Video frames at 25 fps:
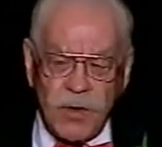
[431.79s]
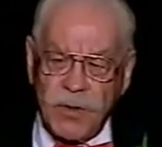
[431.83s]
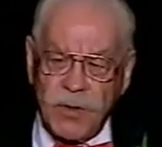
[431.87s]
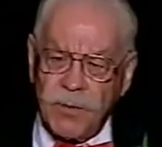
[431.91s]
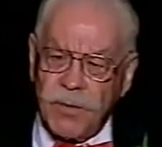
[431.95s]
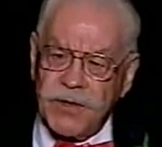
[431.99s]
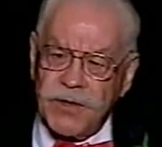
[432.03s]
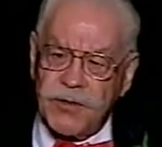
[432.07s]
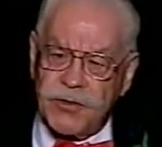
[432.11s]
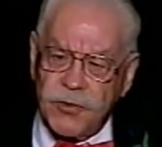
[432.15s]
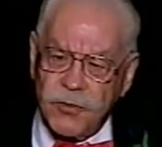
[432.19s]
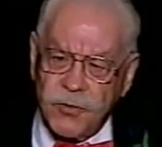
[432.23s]
We
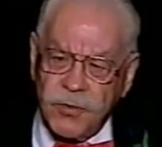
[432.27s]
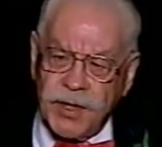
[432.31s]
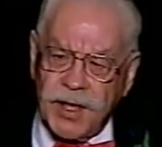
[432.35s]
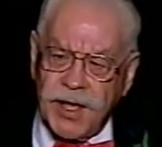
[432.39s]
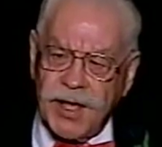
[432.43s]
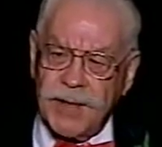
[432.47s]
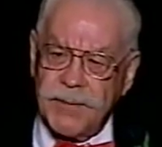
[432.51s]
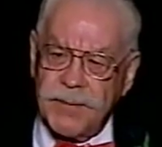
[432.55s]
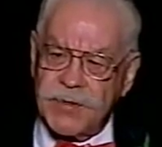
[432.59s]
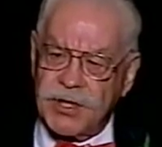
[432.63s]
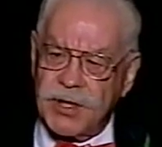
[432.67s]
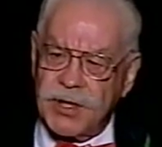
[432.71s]
won 2
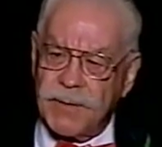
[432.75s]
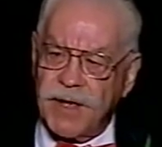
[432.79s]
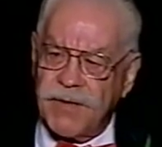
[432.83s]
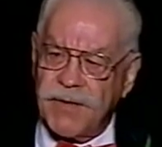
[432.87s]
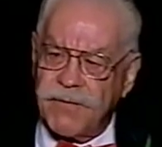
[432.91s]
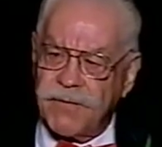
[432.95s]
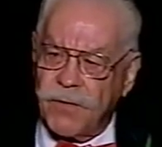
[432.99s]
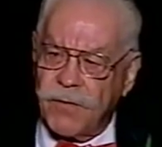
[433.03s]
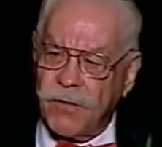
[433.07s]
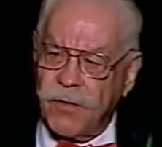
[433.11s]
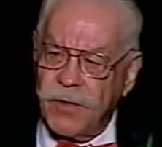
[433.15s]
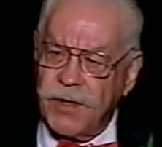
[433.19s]
games in my
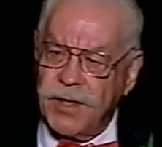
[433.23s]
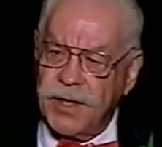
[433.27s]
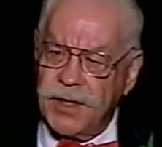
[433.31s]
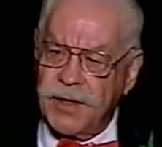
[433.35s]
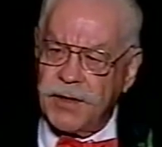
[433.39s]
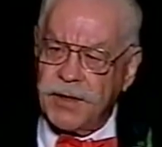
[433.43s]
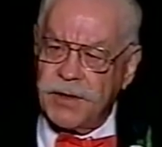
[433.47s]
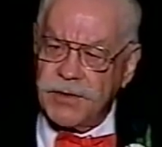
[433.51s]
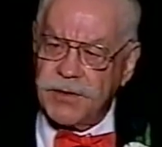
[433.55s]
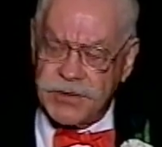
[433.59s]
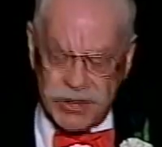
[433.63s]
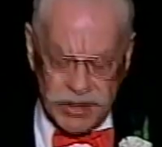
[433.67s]
4
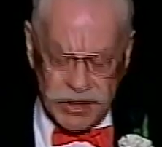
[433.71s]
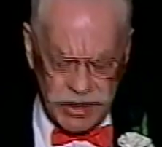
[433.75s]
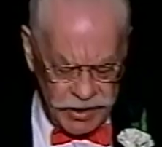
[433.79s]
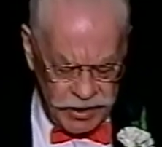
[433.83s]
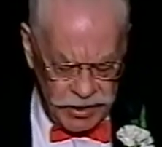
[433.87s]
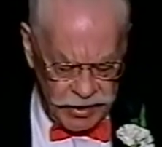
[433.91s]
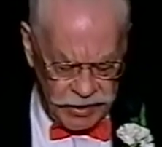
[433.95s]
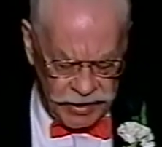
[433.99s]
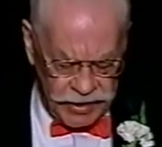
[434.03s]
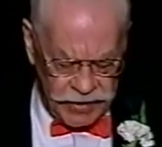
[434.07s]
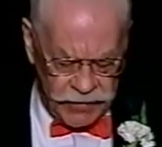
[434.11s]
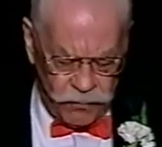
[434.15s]
years,
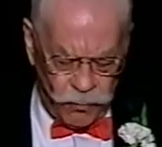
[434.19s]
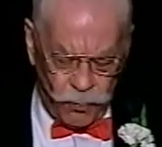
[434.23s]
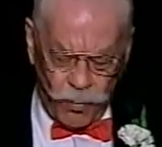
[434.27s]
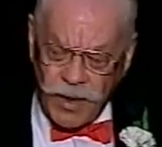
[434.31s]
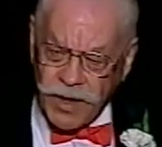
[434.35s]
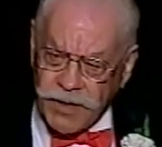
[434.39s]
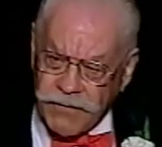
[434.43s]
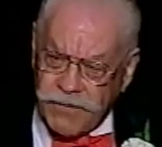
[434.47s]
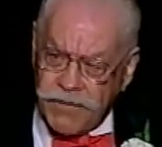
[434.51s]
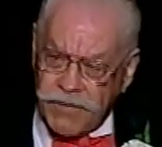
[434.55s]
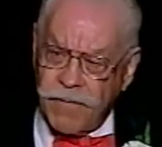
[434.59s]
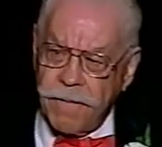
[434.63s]
and
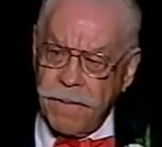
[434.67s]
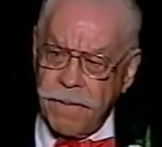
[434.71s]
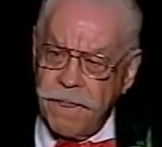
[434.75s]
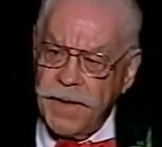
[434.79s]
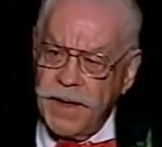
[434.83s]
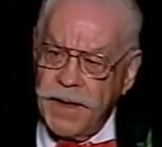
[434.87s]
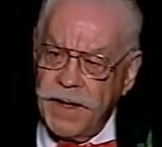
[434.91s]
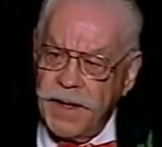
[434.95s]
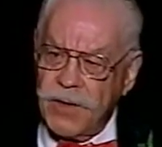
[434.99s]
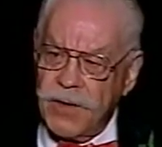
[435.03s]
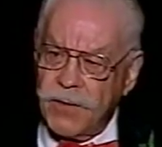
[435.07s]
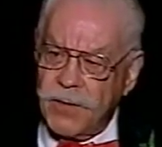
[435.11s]
one of them
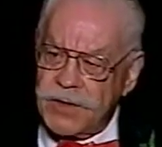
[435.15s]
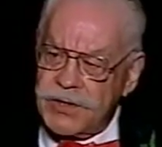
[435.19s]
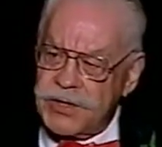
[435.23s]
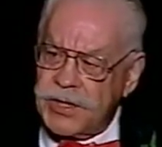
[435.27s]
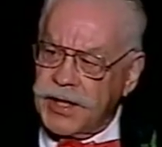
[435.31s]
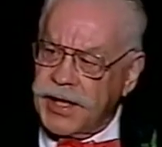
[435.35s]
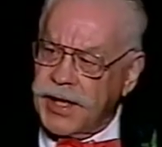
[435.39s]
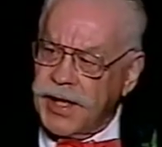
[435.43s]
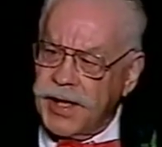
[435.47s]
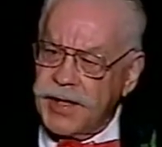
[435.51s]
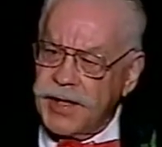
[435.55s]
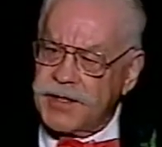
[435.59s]
was
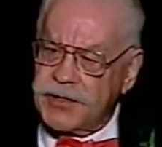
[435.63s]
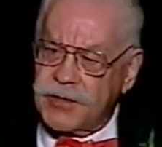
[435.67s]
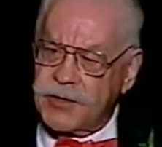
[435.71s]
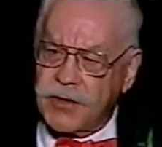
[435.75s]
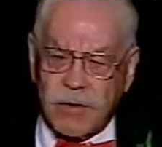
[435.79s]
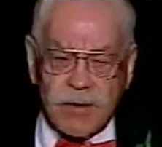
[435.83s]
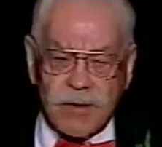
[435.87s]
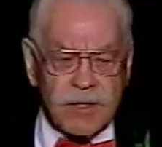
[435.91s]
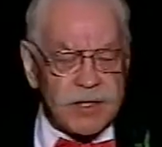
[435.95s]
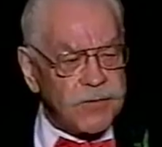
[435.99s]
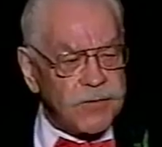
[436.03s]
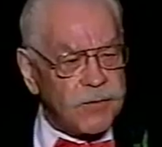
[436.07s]
against
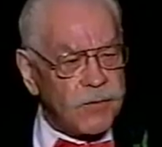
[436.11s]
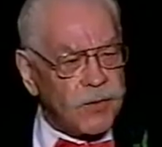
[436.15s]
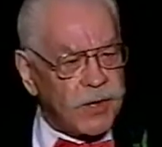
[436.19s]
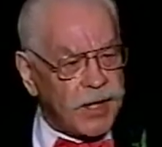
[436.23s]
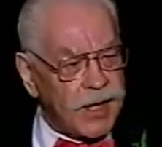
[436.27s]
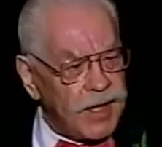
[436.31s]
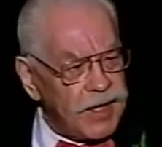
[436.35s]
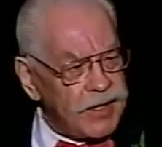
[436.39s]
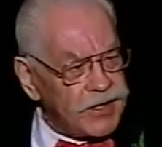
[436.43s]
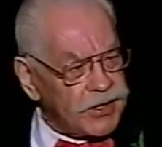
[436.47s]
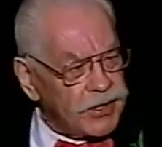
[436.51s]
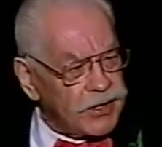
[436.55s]
Girls
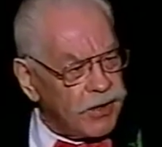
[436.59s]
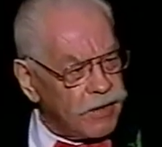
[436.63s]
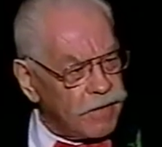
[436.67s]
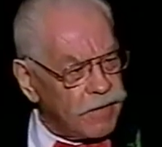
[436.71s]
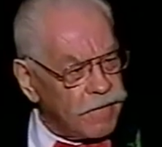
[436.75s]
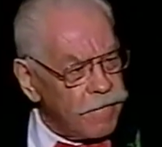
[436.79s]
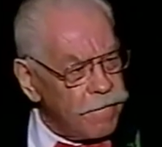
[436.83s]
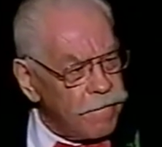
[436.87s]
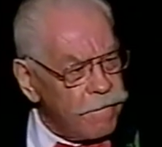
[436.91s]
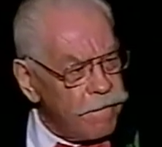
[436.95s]
Vocational,